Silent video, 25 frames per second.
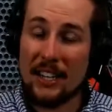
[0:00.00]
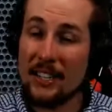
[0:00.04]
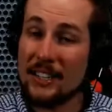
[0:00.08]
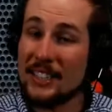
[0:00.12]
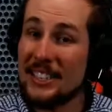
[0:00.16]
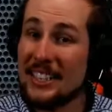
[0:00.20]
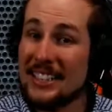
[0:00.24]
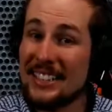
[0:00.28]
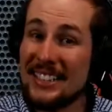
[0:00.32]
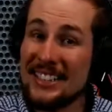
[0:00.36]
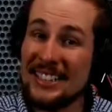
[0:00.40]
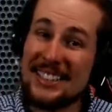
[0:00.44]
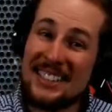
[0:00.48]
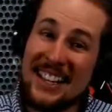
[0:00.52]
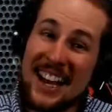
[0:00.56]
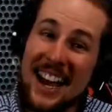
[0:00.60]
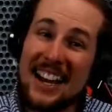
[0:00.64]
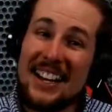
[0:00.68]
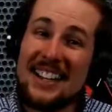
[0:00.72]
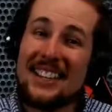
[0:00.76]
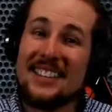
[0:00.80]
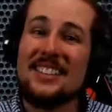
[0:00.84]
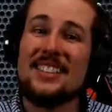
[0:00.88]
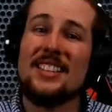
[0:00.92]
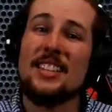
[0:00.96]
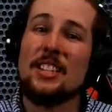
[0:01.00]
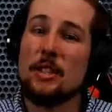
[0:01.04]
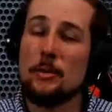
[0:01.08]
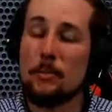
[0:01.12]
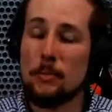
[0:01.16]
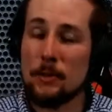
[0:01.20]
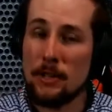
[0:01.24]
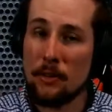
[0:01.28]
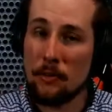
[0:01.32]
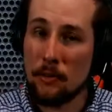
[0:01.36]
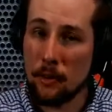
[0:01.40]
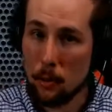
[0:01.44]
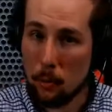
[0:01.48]
us, He designed us in a
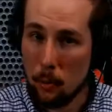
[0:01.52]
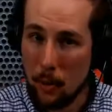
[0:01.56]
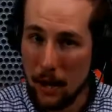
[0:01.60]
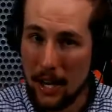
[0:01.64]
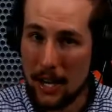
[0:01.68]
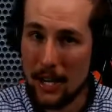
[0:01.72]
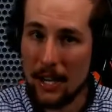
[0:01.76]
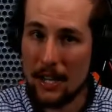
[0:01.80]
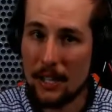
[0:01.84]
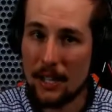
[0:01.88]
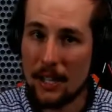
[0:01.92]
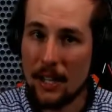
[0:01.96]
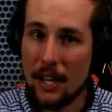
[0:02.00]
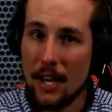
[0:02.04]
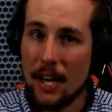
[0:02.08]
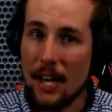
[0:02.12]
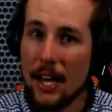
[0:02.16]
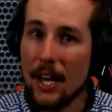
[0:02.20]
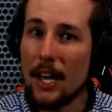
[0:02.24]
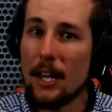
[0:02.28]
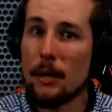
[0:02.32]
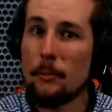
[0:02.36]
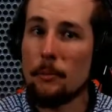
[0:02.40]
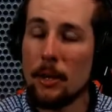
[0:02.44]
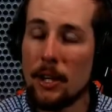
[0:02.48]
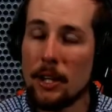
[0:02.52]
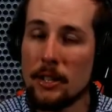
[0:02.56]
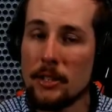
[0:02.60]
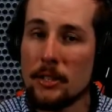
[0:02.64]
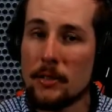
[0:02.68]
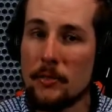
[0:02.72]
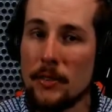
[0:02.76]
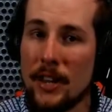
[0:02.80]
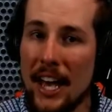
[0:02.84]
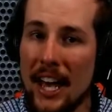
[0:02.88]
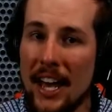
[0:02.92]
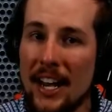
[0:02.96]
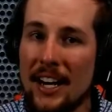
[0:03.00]
specific way. And because
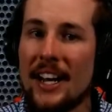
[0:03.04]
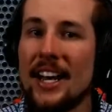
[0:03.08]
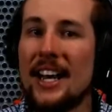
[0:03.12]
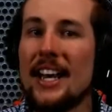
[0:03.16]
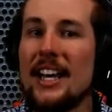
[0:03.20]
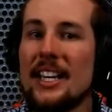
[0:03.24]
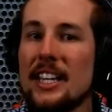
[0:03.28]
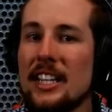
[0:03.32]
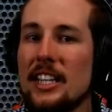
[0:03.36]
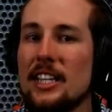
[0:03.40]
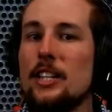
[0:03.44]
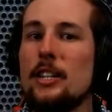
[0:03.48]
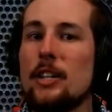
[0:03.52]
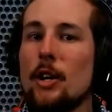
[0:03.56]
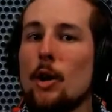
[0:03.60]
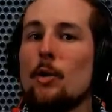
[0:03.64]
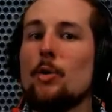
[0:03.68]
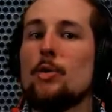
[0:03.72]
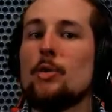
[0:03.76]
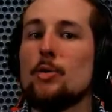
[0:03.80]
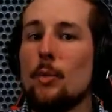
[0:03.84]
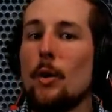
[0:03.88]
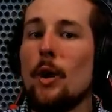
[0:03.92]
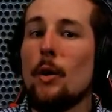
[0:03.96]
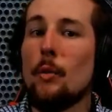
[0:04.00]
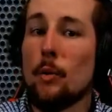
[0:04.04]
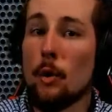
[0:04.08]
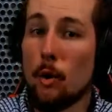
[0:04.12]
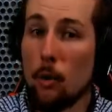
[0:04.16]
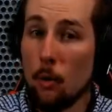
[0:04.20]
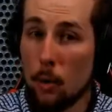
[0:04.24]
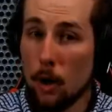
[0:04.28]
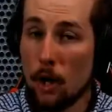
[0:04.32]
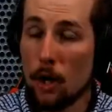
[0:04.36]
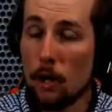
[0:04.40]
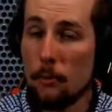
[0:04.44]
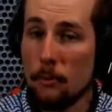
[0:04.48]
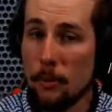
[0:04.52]
of that, He knows what will
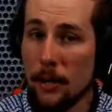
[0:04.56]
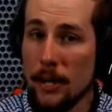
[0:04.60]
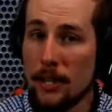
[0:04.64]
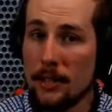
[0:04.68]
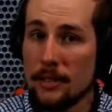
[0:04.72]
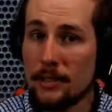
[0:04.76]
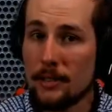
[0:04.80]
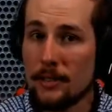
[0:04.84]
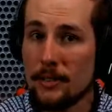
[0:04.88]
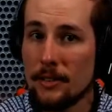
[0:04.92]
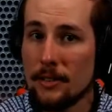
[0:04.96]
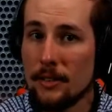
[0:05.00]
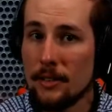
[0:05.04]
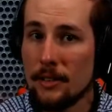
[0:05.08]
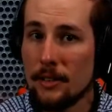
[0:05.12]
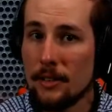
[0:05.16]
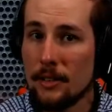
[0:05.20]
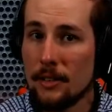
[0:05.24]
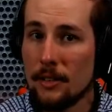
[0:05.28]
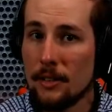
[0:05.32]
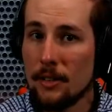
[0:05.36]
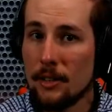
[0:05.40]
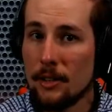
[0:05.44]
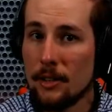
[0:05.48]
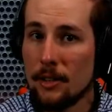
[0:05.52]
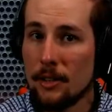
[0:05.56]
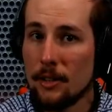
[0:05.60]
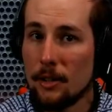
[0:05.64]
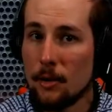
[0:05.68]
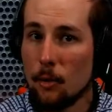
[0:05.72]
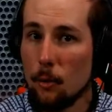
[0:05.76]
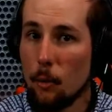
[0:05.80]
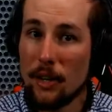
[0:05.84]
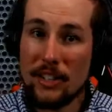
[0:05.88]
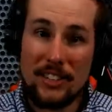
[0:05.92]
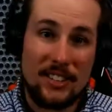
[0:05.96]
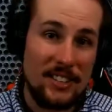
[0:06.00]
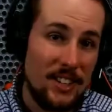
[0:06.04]
work best,
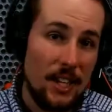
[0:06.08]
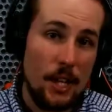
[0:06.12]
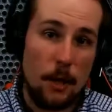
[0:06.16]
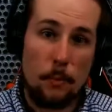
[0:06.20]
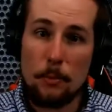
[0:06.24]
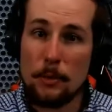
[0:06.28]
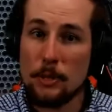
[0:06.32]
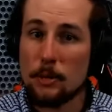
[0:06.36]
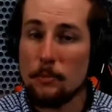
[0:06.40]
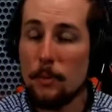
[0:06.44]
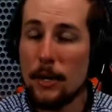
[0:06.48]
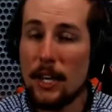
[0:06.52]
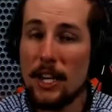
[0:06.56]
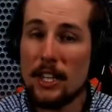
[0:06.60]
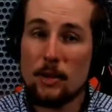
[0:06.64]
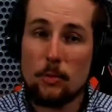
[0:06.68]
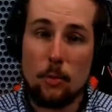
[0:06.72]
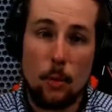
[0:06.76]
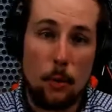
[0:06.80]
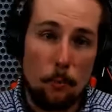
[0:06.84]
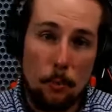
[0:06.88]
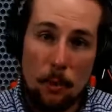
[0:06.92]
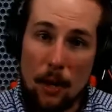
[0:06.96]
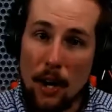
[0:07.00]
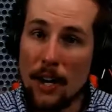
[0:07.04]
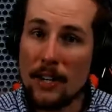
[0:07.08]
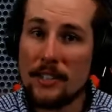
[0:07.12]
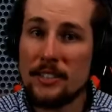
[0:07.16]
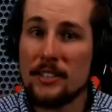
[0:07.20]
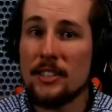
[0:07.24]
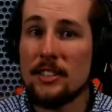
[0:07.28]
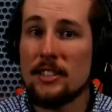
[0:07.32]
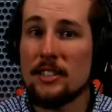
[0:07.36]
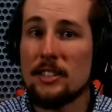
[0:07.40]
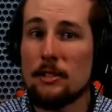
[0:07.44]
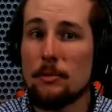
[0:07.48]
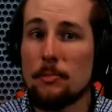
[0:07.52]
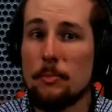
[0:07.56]
what setup is best, what
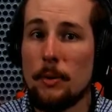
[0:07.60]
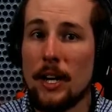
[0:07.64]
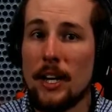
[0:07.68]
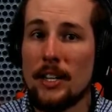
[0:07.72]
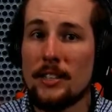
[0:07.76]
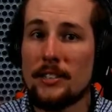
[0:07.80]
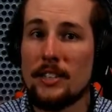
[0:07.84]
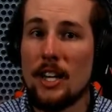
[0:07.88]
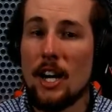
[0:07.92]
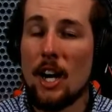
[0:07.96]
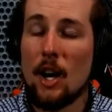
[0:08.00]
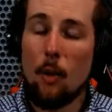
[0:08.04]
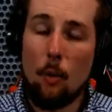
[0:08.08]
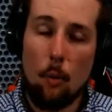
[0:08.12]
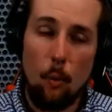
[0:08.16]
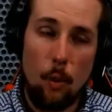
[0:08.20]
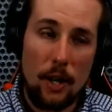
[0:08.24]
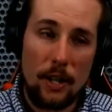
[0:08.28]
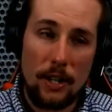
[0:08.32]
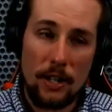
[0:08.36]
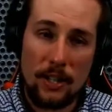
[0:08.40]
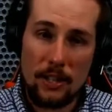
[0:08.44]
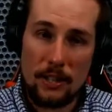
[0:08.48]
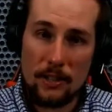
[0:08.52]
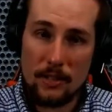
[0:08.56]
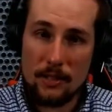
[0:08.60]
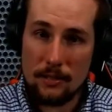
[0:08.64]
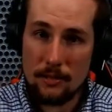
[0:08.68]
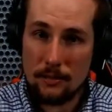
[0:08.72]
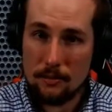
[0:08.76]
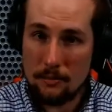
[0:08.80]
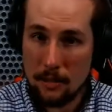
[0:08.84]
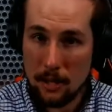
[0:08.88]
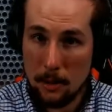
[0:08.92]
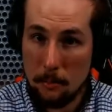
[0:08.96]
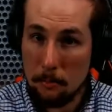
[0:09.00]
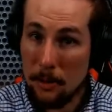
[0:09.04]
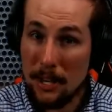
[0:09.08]
process is best, what is
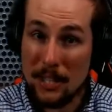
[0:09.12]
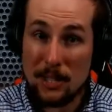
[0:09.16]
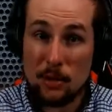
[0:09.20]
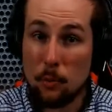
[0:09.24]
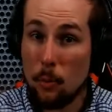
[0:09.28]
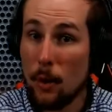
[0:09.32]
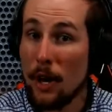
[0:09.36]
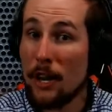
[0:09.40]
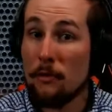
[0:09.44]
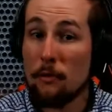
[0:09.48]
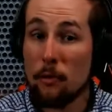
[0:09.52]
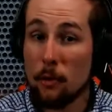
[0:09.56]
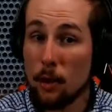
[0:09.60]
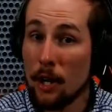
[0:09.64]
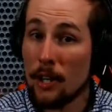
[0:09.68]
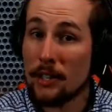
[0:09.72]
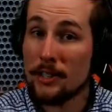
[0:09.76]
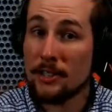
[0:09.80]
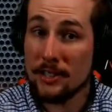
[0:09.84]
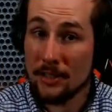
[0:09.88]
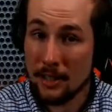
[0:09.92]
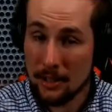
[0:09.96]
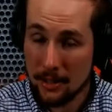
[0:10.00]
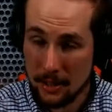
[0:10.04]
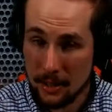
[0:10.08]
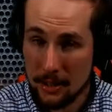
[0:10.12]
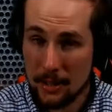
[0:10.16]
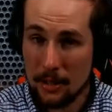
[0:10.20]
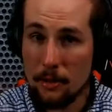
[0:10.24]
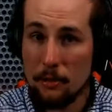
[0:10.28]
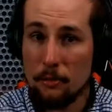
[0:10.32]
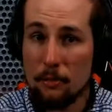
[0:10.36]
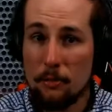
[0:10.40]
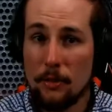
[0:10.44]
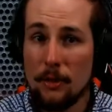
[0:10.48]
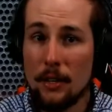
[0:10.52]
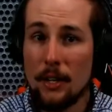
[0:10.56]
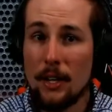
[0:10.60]
the best way for us to
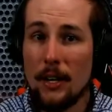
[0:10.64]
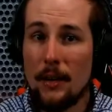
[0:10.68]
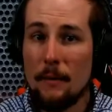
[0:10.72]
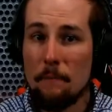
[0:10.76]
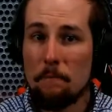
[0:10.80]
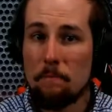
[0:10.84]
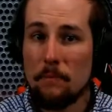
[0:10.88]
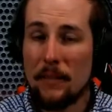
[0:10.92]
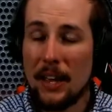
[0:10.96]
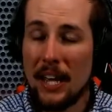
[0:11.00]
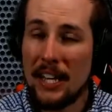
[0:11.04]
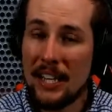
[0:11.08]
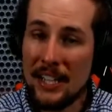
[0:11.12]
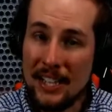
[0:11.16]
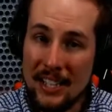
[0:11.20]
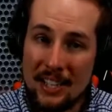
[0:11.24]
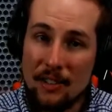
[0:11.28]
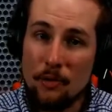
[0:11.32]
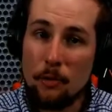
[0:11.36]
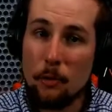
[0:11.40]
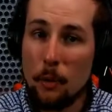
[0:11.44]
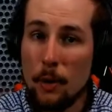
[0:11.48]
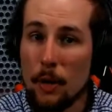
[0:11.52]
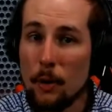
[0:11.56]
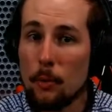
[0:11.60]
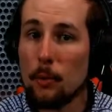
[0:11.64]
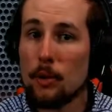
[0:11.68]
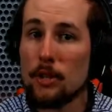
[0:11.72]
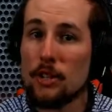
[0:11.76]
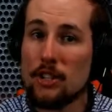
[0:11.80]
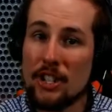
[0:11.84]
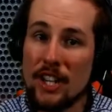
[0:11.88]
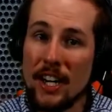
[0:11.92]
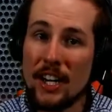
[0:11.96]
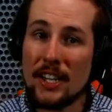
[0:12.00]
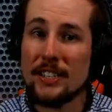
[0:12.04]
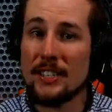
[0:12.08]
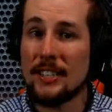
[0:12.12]
live. And if we
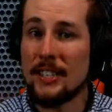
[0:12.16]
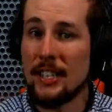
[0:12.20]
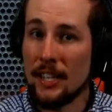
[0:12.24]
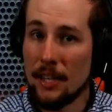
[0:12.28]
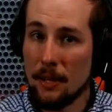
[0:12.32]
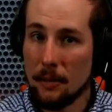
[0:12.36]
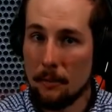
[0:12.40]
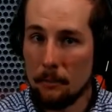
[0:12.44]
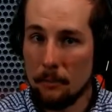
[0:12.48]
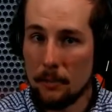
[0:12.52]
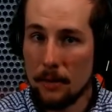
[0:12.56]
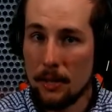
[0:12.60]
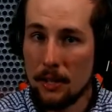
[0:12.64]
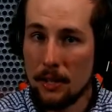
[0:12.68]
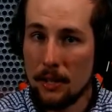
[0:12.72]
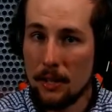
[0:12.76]
reject Him,